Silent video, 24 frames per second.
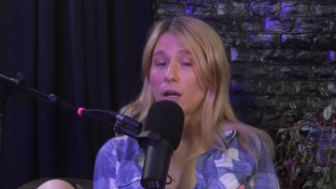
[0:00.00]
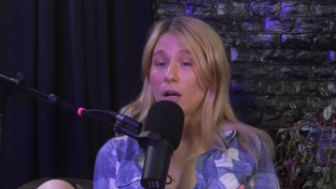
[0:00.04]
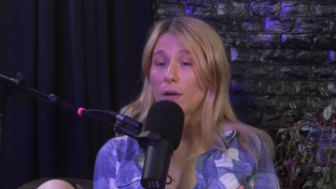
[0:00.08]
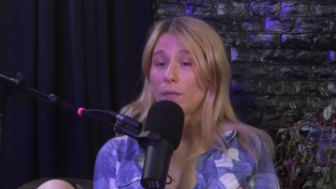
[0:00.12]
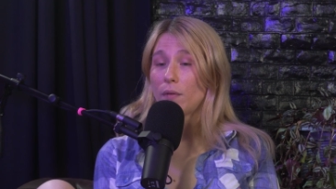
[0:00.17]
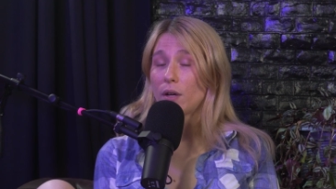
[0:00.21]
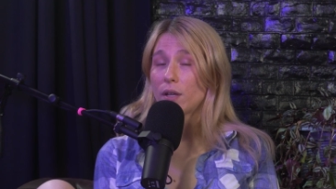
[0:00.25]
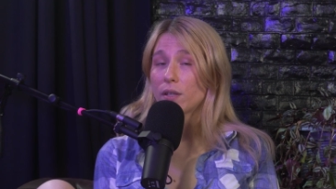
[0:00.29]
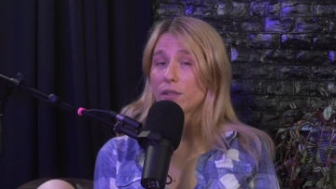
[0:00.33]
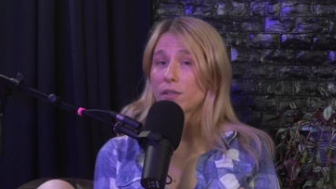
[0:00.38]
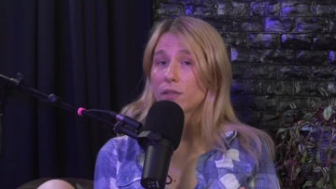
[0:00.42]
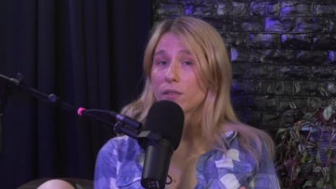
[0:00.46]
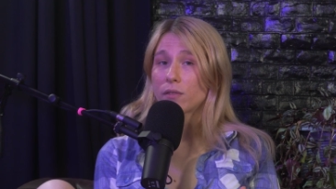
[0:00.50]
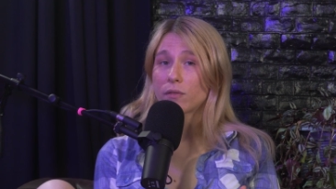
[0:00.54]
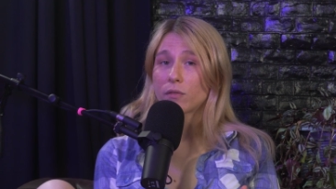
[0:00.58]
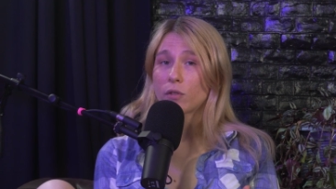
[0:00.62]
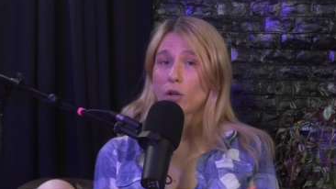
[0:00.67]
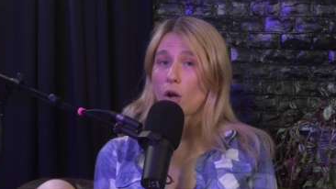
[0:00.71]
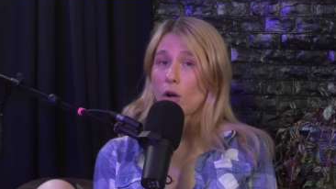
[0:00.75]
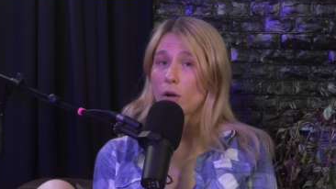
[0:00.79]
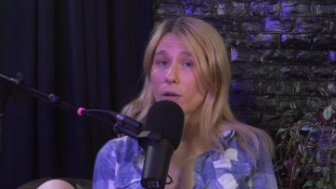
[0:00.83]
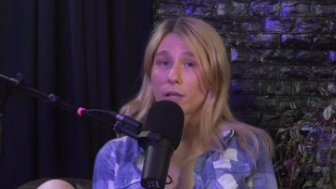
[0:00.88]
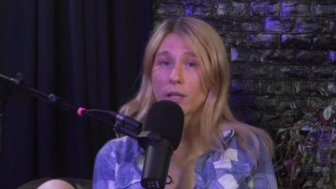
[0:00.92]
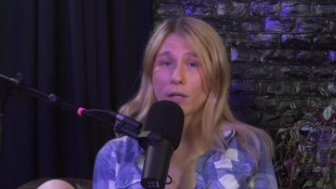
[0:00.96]
of us
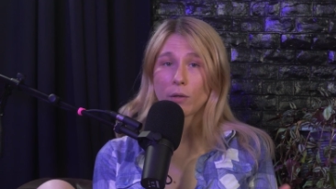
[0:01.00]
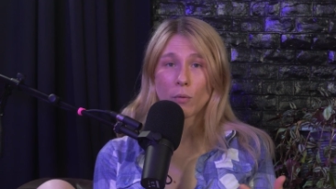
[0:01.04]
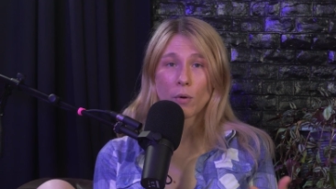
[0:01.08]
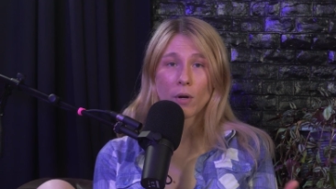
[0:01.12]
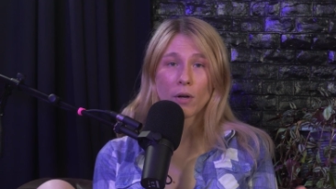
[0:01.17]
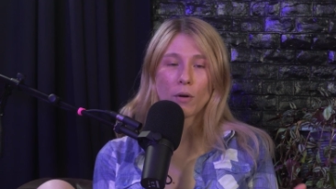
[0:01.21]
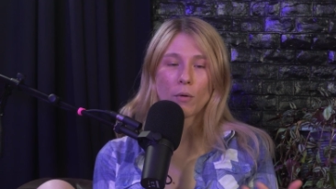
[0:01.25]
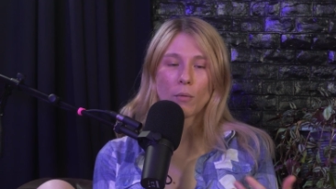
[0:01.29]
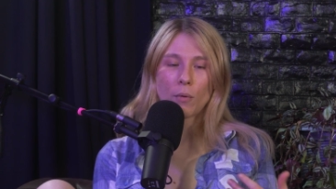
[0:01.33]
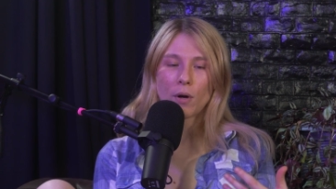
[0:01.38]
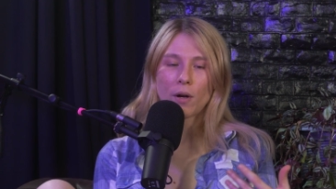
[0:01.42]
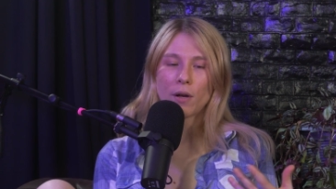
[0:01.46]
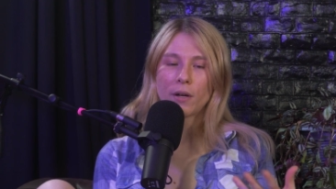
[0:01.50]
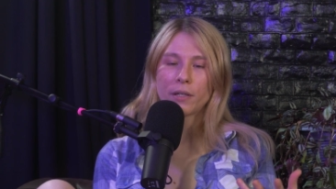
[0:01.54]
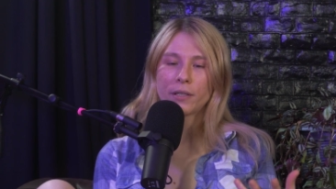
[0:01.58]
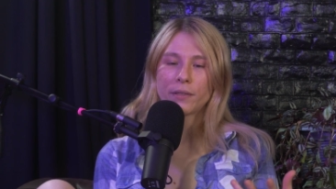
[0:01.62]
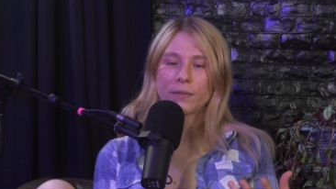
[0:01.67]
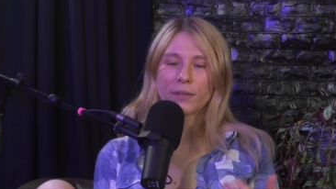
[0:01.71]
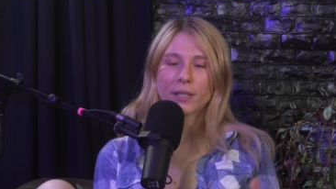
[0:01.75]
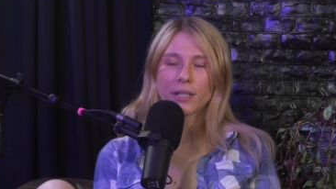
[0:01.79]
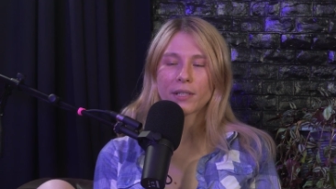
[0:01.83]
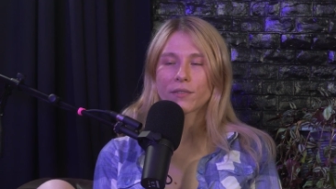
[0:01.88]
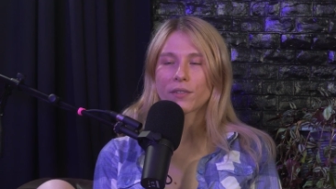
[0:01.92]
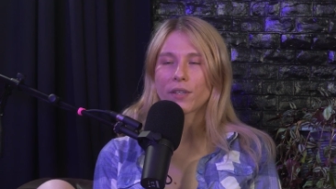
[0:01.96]
talking one on
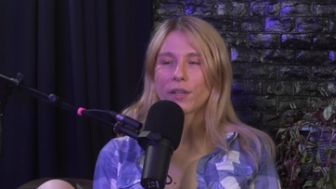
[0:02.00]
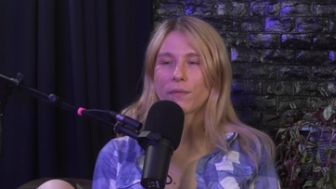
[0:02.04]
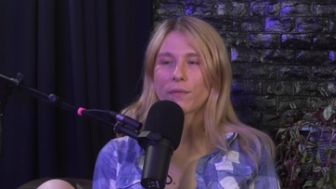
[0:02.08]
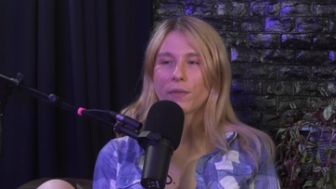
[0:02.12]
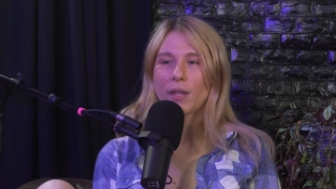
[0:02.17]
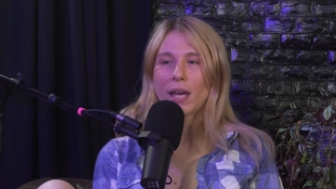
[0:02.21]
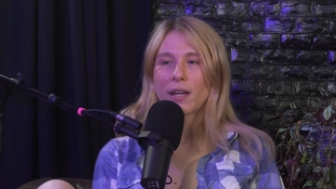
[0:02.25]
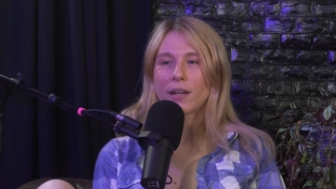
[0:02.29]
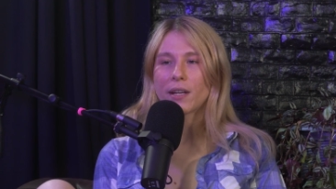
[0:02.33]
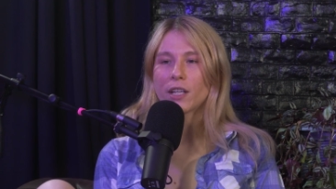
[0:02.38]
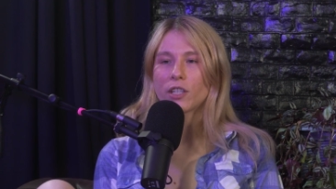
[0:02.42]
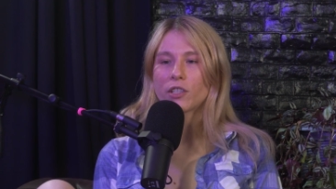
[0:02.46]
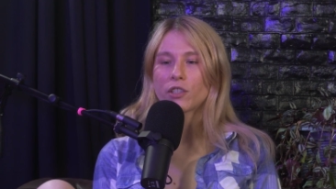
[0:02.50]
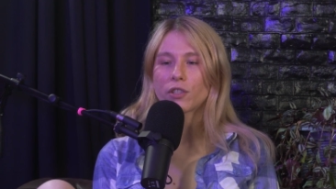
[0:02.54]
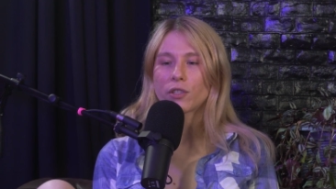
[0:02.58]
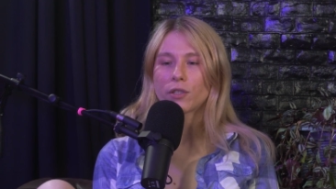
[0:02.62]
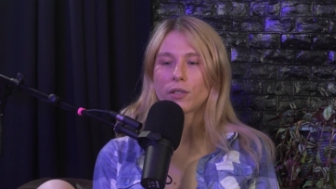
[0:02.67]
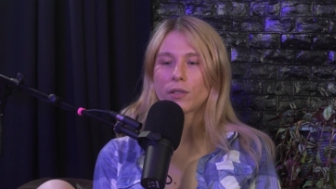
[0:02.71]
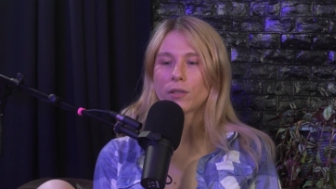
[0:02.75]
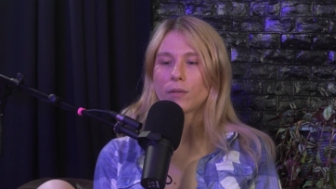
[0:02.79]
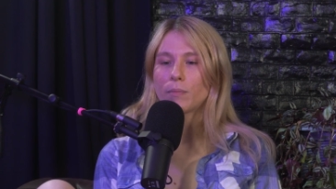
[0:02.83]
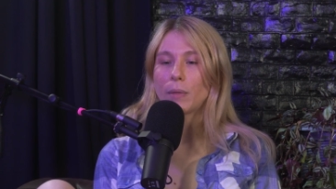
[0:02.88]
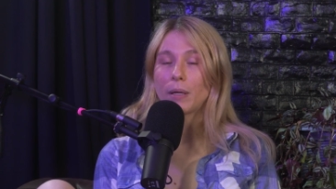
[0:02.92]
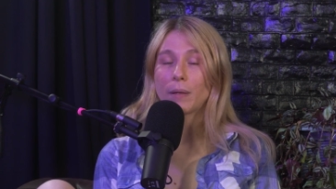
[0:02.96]
one, things of that
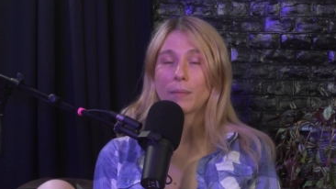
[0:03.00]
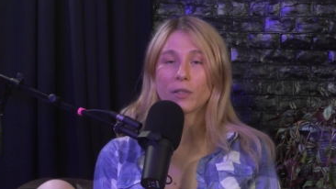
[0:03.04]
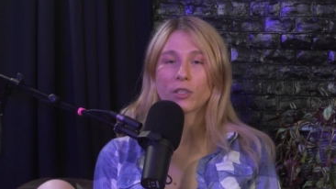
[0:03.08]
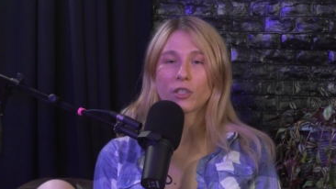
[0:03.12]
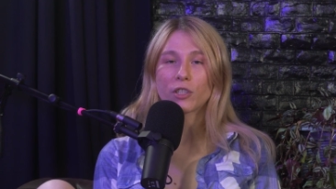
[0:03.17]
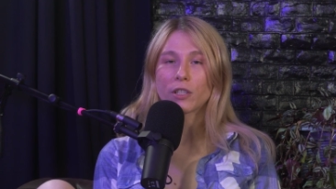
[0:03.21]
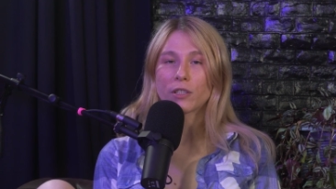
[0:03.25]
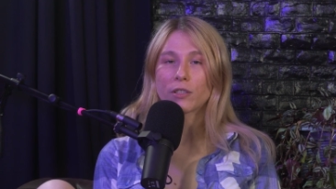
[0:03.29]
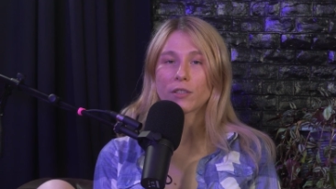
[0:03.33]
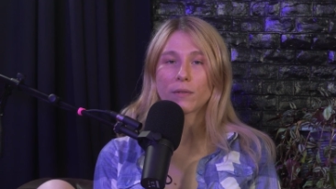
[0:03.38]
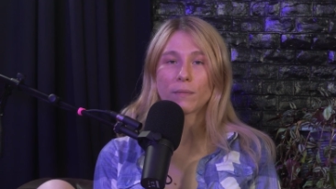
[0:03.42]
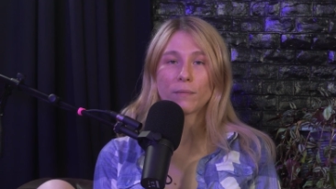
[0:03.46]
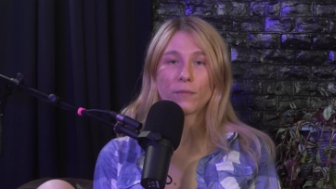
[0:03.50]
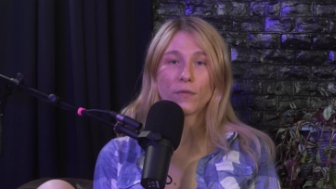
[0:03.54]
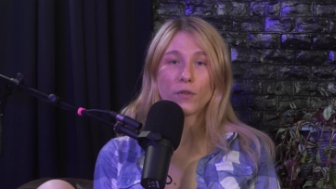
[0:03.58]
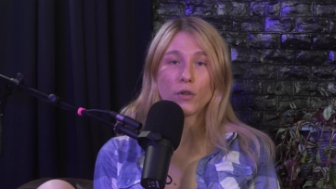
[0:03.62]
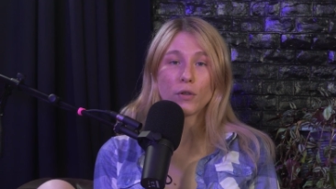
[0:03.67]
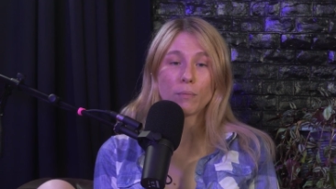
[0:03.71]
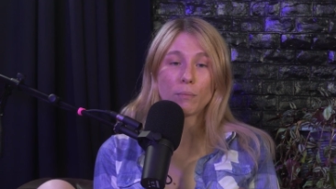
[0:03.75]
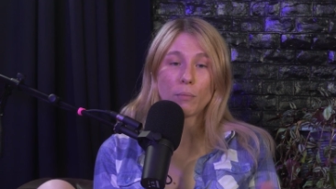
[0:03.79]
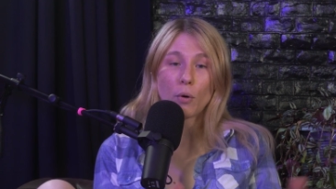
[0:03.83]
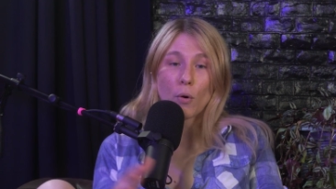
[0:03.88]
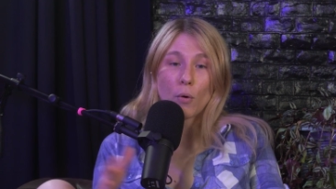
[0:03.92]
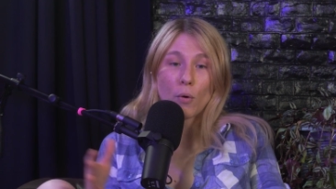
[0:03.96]
nature, maybe share some
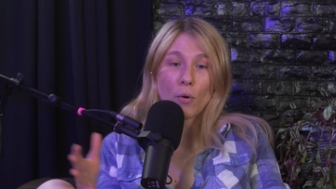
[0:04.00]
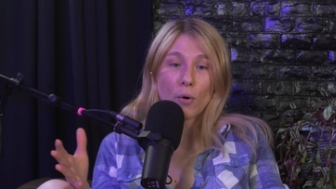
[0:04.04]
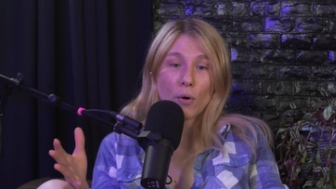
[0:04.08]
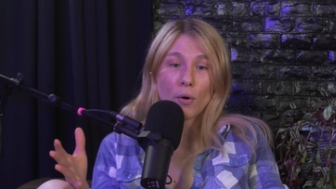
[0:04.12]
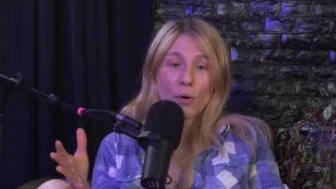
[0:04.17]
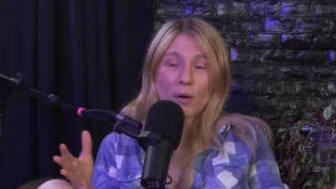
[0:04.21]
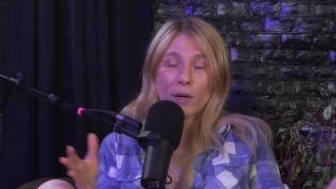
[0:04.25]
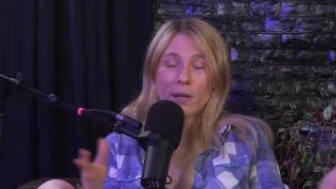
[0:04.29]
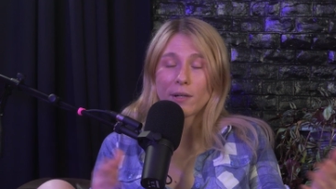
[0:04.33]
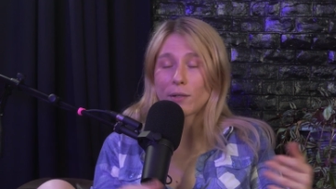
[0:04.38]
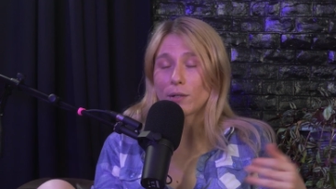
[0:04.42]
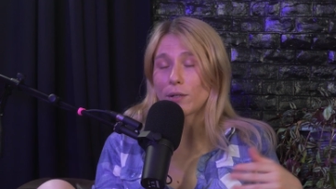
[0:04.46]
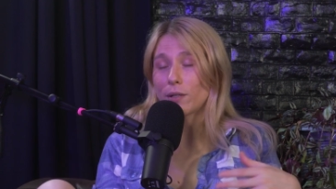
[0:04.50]
food porn